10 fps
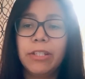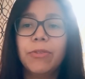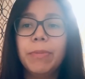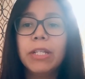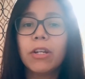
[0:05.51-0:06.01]

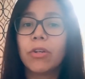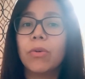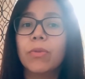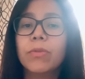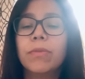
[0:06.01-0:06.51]
to meet our
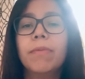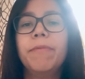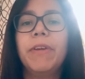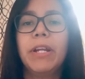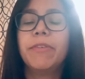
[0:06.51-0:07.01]
goals
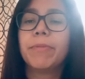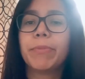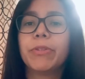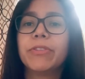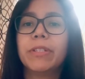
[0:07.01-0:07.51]
vary from
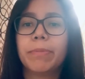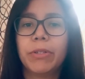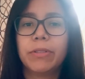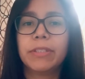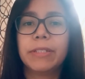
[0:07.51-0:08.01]
person to
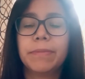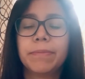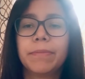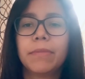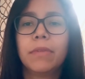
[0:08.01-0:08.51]
person.
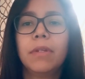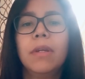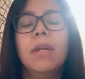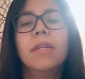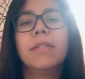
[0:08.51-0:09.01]

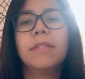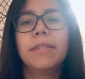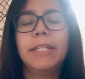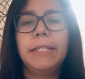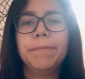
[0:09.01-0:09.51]

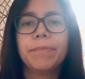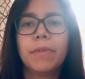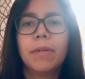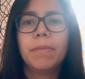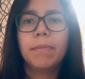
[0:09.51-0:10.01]
See,
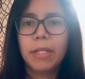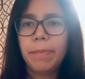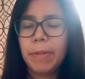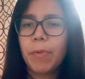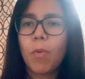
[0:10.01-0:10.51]

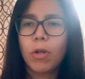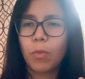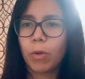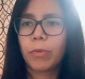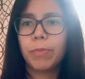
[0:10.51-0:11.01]
many people want
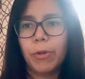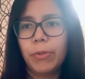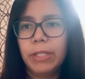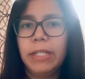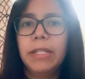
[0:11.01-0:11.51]
to work
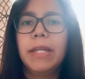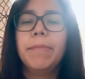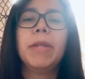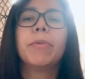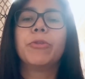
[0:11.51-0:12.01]
remotely and
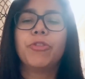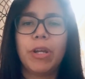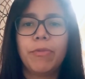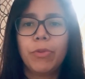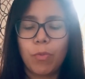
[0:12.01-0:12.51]
be able to
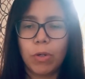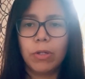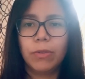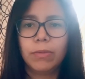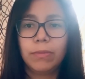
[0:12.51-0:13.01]
travel the
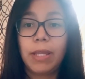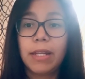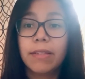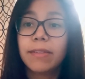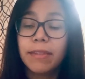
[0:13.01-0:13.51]
world. That
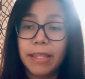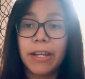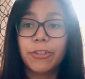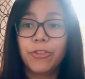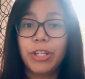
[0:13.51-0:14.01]
is
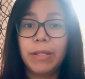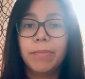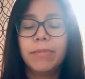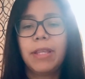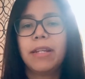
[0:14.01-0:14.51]
their
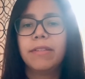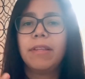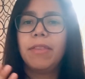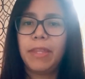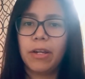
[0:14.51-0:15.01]
dream. That is
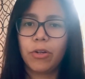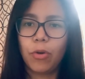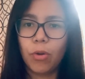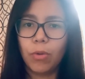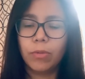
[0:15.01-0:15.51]
their
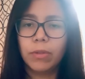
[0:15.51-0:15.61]
goal.